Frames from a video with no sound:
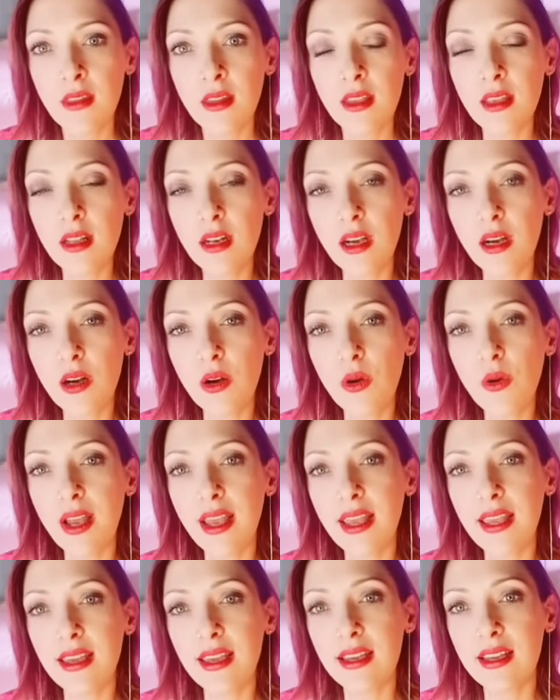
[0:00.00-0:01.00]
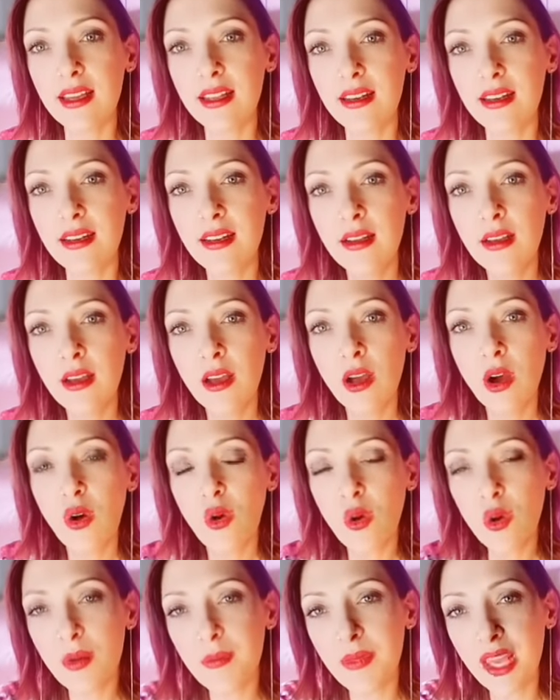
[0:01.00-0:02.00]
you know, and,
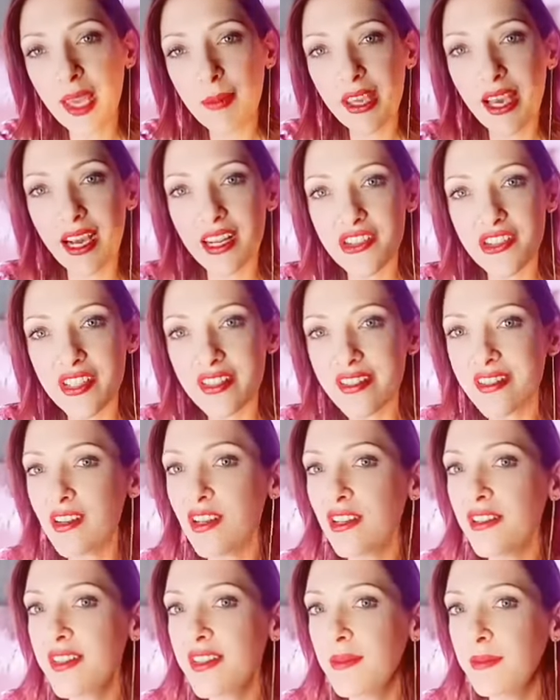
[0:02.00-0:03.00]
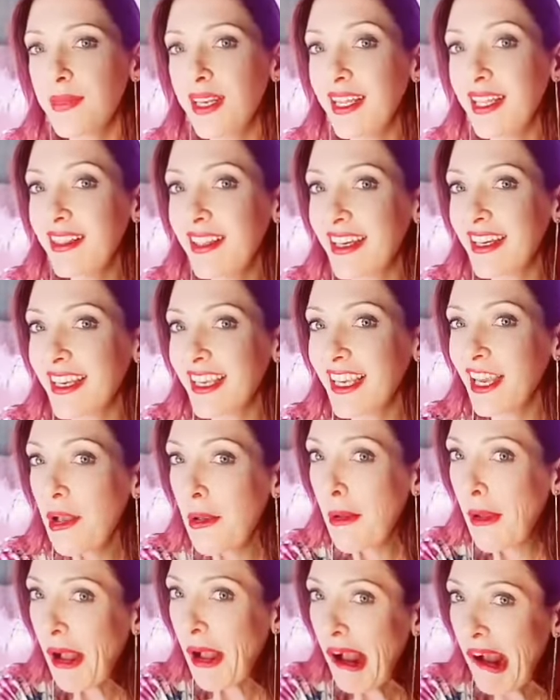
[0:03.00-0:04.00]
or maybe I just saw somebody like,
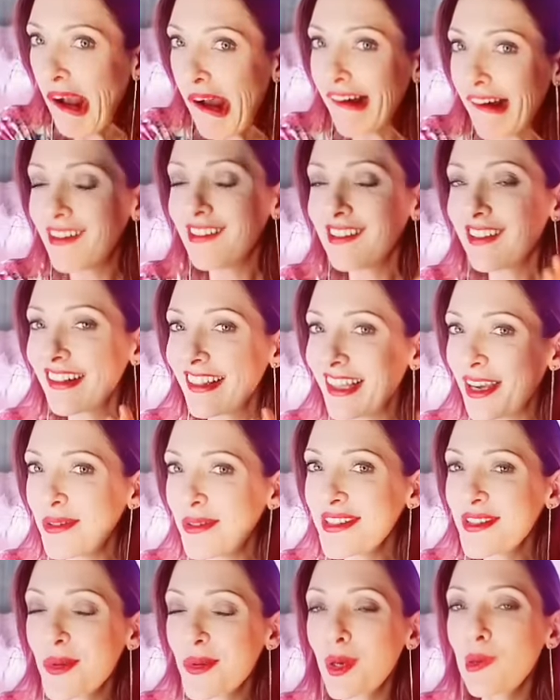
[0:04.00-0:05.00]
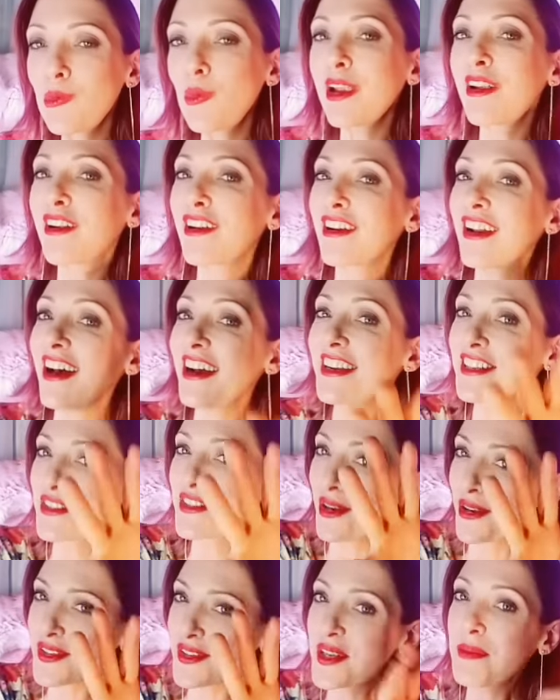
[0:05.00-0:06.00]
that was sort of weird. I
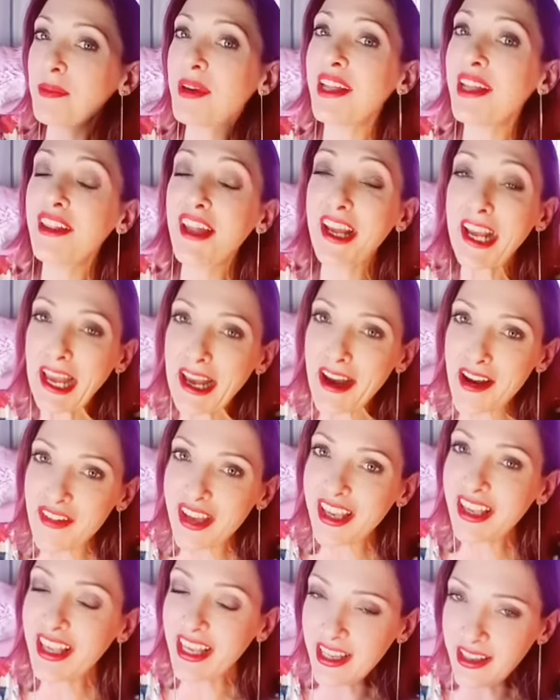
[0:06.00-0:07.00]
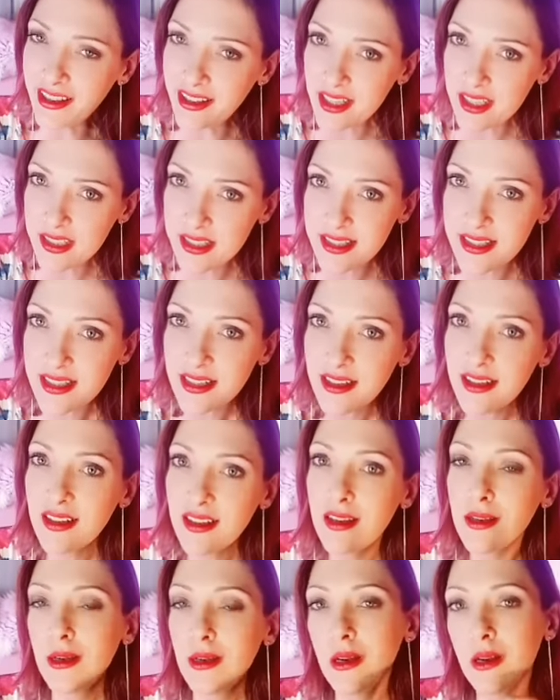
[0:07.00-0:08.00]
saw somebody like having kids
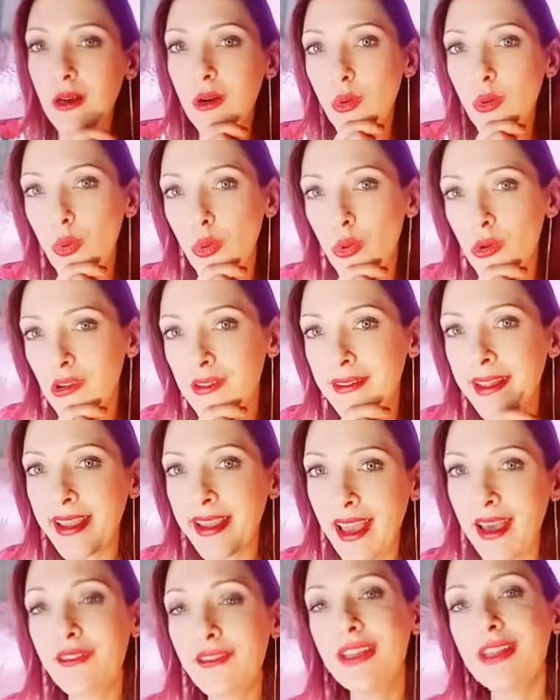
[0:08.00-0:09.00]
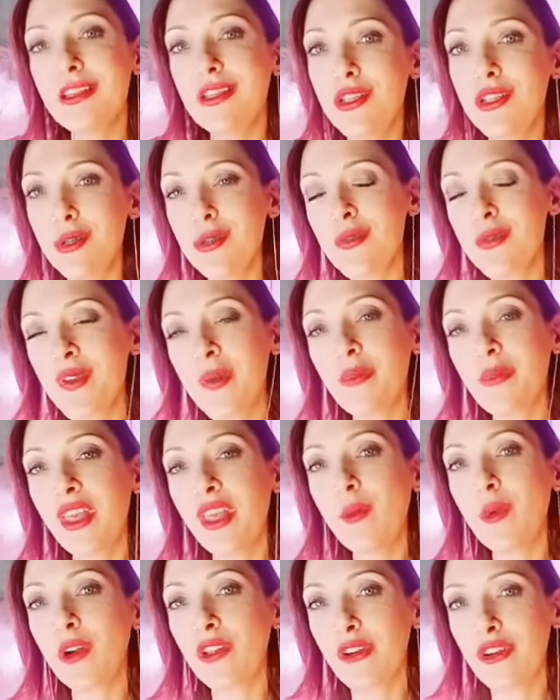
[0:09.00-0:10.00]
or like having to do
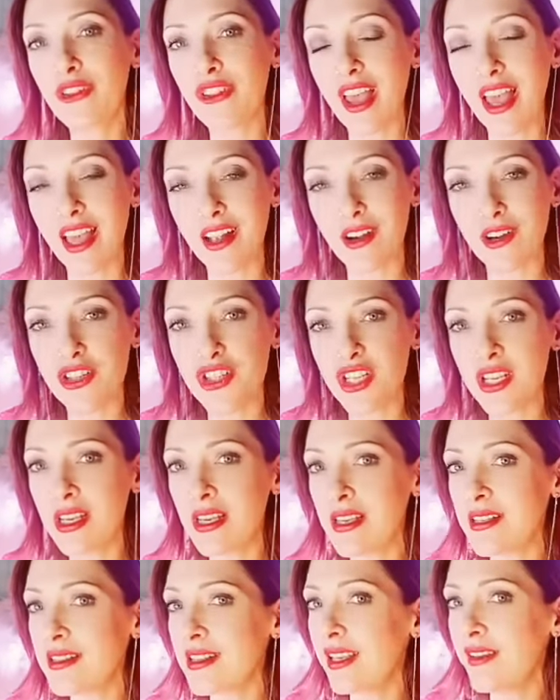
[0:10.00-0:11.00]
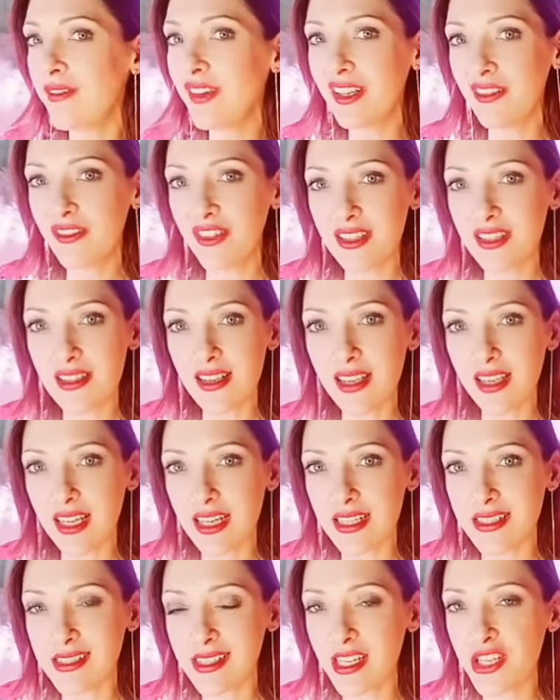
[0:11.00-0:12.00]
something where there's energies, even if it's like
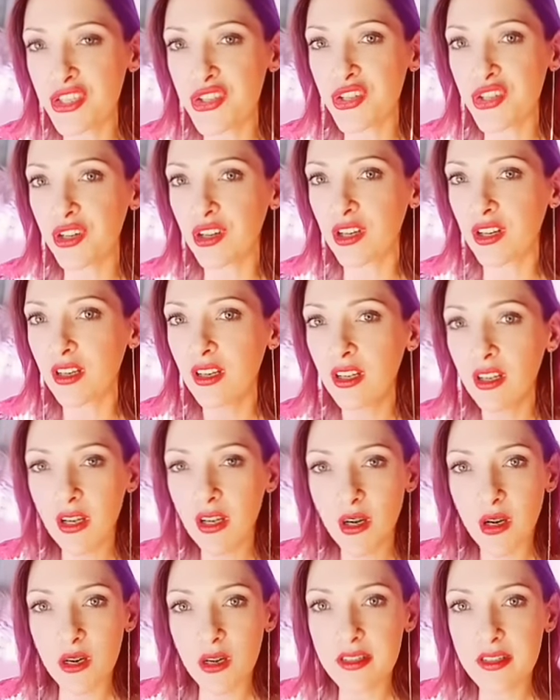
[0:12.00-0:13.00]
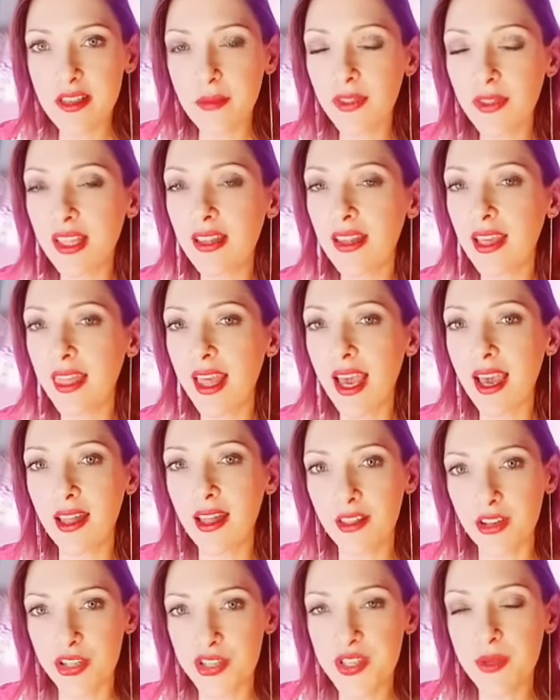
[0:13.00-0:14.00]
a teacher or something like that,
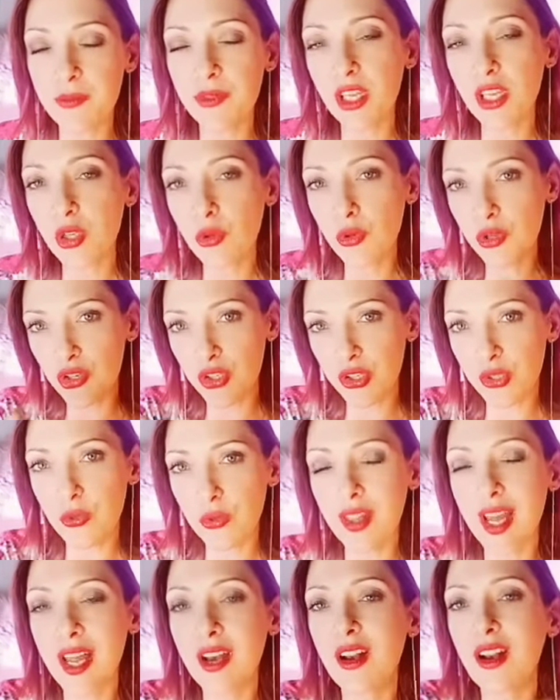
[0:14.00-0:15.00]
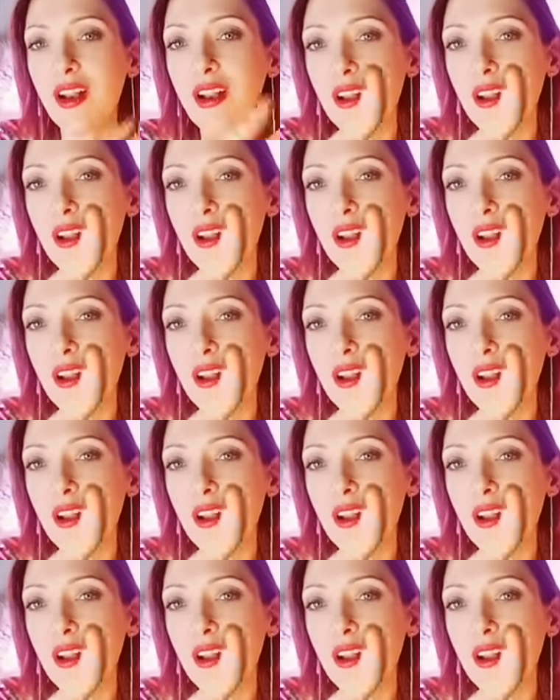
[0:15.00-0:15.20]
and there's something you can do that,